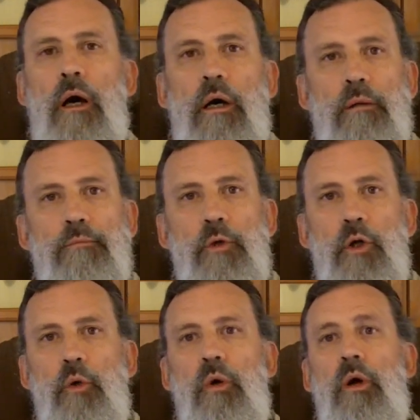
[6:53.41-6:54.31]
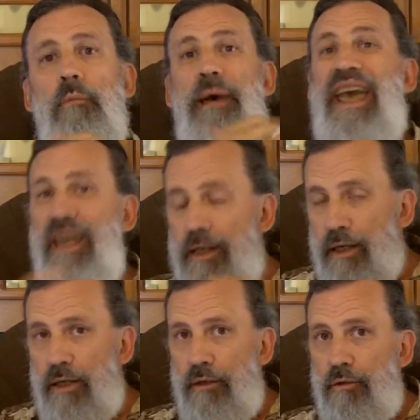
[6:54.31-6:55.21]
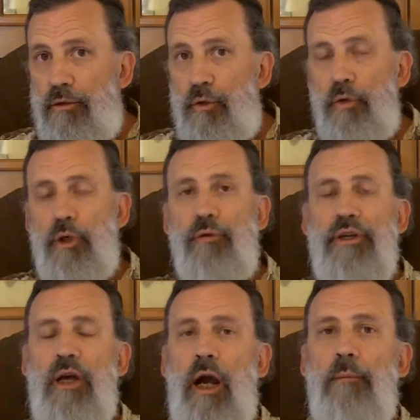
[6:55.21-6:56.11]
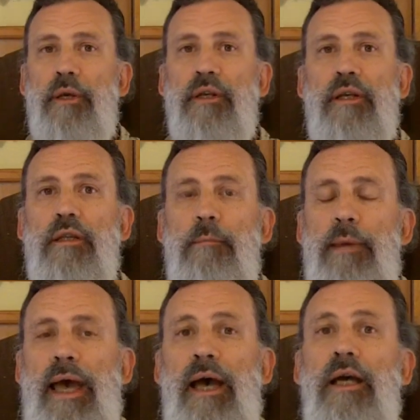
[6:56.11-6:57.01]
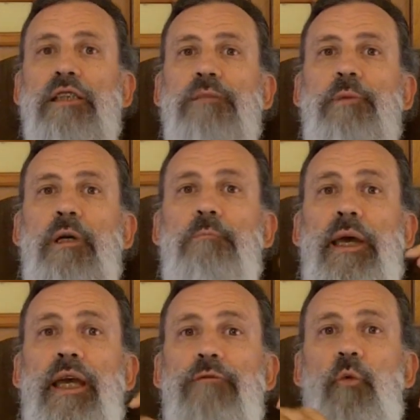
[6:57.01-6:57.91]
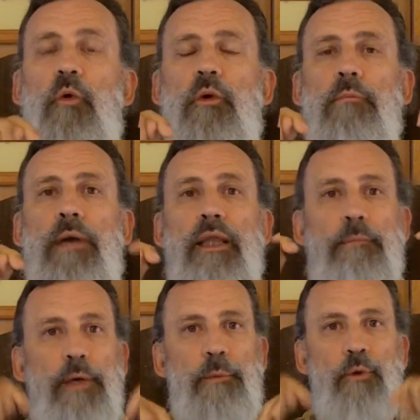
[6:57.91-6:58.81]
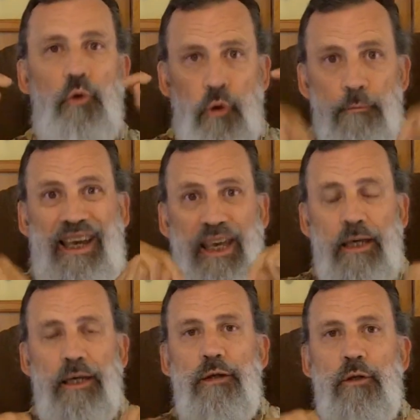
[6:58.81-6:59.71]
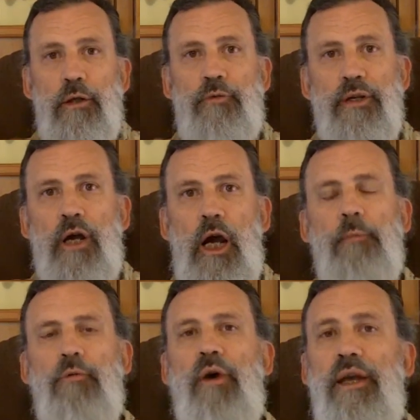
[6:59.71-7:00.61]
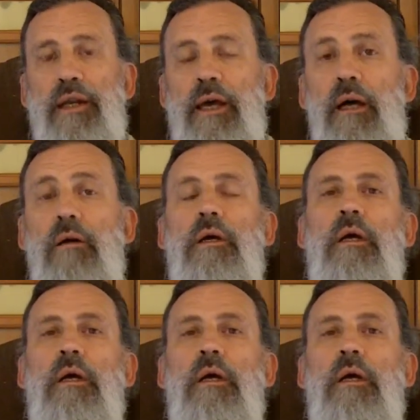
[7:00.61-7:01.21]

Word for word: um, who are paid into their retirement in the past, but paid for by the people who are paying into their retirement right now.